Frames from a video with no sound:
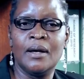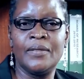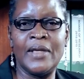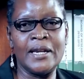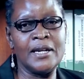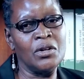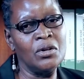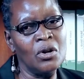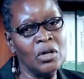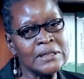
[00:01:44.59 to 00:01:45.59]
They did
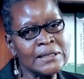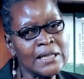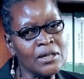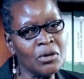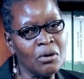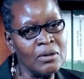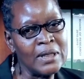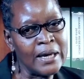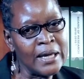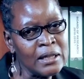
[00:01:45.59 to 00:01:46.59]
not settle on
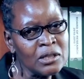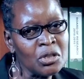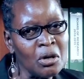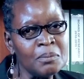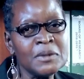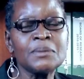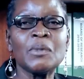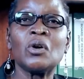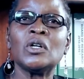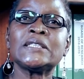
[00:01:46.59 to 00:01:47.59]
the hilltops
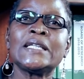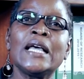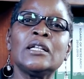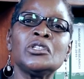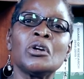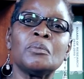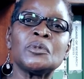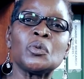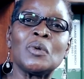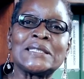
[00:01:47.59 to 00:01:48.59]
because
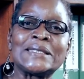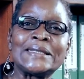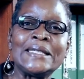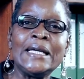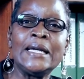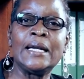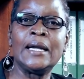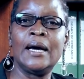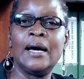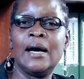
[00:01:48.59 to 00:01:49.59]
hilltops were seen
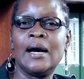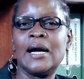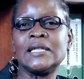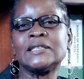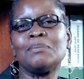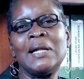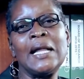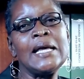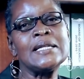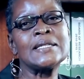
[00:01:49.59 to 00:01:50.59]
as
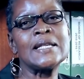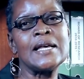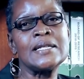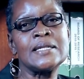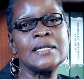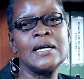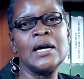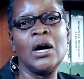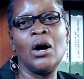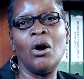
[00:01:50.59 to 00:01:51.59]
places
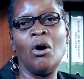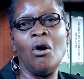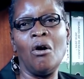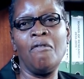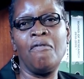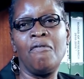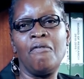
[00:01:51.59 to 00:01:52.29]
of